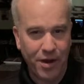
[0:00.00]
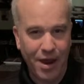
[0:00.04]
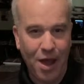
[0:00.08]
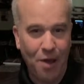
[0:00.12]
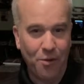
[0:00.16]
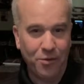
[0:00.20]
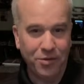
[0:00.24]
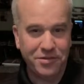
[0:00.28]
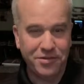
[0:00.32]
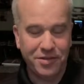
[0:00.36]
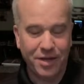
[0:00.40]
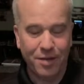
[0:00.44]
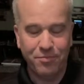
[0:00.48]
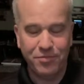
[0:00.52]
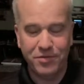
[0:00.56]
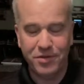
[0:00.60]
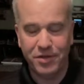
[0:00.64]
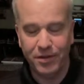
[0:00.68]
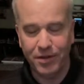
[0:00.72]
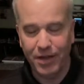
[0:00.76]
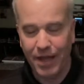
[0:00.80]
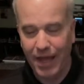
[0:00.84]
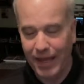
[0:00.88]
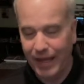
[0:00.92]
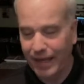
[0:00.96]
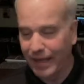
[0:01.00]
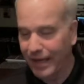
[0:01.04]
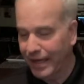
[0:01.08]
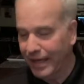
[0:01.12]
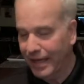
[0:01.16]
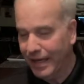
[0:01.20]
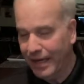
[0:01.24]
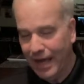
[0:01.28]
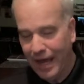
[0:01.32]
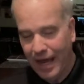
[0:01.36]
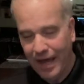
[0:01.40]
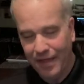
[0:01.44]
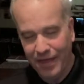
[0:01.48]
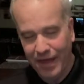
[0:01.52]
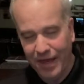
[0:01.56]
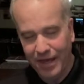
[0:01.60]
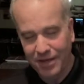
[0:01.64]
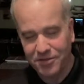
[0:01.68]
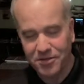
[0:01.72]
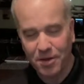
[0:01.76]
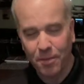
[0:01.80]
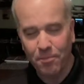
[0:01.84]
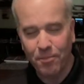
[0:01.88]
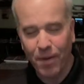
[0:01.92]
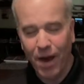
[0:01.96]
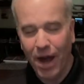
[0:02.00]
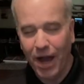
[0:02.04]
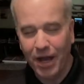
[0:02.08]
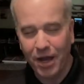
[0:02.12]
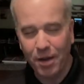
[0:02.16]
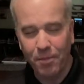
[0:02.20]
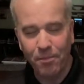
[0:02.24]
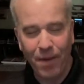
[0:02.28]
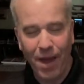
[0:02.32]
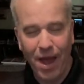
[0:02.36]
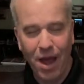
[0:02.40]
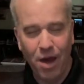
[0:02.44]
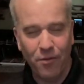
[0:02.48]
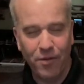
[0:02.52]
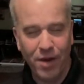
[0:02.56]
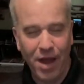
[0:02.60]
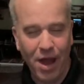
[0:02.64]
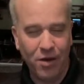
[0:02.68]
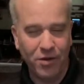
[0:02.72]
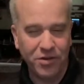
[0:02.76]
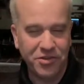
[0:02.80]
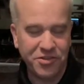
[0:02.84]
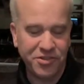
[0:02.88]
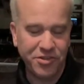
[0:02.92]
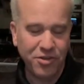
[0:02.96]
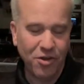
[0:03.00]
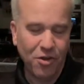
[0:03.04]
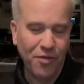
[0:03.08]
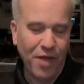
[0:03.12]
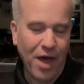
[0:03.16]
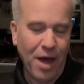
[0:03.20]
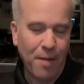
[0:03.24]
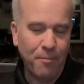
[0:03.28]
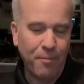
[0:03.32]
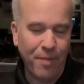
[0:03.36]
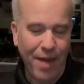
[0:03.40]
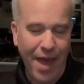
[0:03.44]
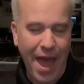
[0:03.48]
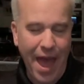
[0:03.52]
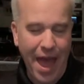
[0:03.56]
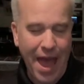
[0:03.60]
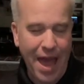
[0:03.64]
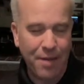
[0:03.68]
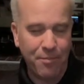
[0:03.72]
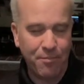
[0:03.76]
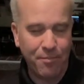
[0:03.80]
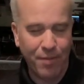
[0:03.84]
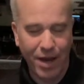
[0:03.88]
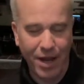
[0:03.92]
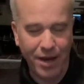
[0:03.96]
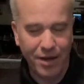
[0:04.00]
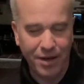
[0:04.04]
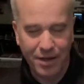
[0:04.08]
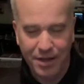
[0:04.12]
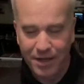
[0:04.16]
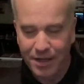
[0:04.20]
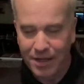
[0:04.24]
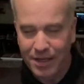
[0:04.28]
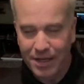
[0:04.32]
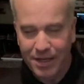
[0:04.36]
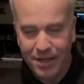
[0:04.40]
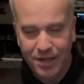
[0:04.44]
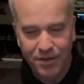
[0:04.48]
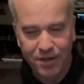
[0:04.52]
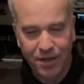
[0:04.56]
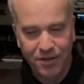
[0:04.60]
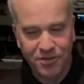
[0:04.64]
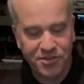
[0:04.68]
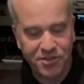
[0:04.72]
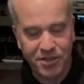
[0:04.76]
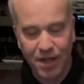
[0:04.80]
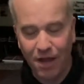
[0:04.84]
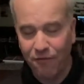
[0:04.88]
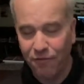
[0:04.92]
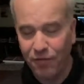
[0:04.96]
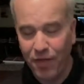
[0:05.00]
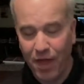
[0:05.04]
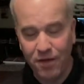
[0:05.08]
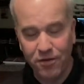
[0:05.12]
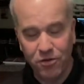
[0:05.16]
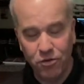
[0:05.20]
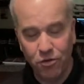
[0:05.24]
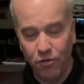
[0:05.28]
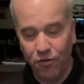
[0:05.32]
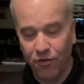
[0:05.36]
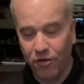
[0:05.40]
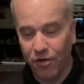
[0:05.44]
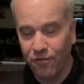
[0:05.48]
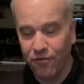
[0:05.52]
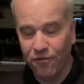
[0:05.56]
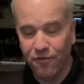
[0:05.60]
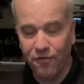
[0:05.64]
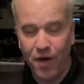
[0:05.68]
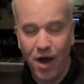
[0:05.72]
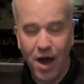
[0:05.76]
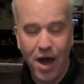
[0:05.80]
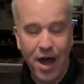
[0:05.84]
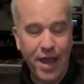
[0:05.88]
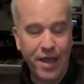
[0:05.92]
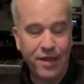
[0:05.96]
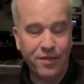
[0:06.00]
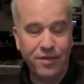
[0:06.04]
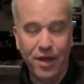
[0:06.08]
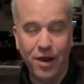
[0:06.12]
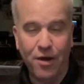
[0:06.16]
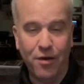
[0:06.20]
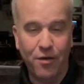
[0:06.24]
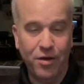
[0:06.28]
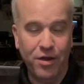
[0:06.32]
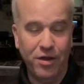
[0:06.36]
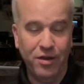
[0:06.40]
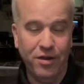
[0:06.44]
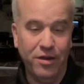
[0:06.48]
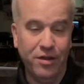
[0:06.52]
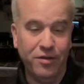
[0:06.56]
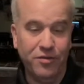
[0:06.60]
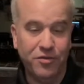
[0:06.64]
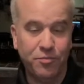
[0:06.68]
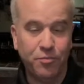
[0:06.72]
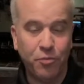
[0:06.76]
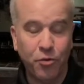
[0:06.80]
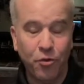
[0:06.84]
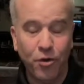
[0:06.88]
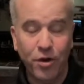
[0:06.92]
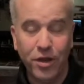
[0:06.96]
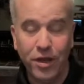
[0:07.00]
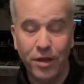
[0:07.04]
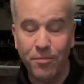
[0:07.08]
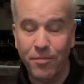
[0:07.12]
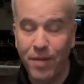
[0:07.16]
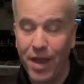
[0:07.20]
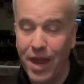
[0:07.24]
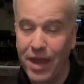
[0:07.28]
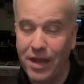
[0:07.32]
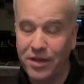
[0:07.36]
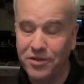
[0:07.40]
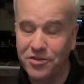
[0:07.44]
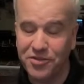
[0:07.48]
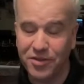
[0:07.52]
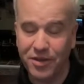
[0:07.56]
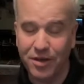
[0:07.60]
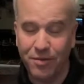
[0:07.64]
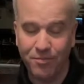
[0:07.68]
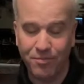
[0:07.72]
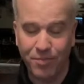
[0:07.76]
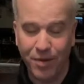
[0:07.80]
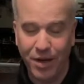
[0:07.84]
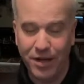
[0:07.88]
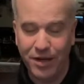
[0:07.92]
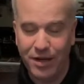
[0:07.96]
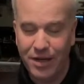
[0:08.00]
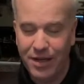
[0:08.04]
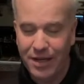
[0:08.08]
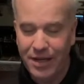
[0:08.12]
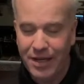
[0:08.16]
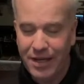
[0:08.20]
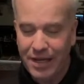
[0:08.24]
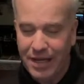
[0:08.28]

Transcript: and now it's up to like, I think it's $1 a pound now. It's still not bad, but the stuff that you can find there, it's pretty amazing. But